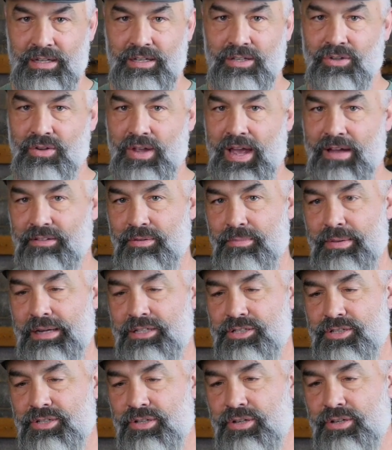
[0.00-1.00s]
You have to make
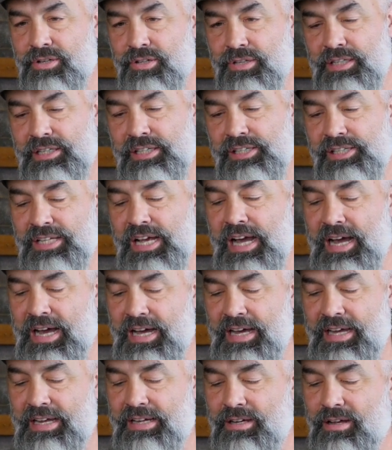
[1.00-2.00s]
sure your
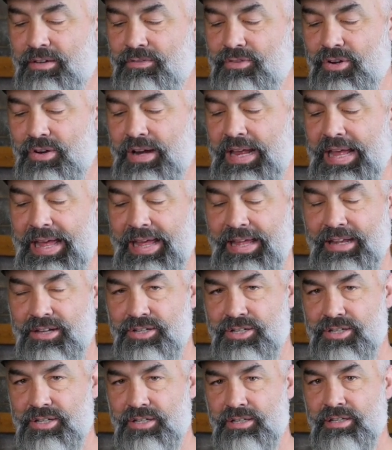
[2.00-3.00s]
design of your
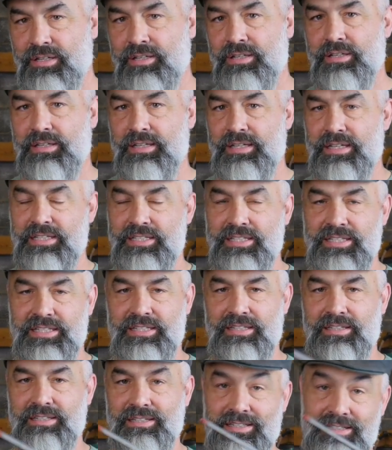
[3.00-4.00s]
edge is
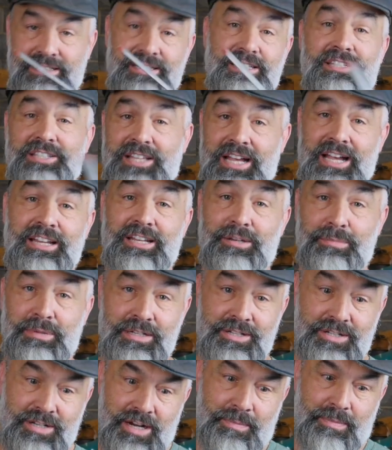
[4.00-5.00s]
designed to be
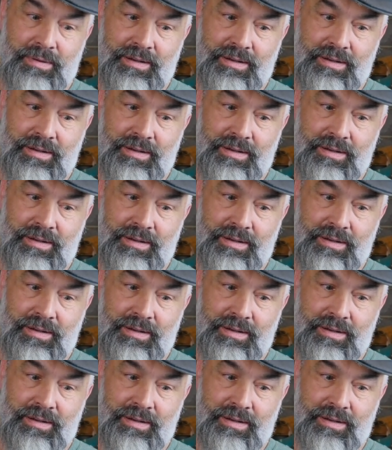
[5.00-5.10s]
sharp.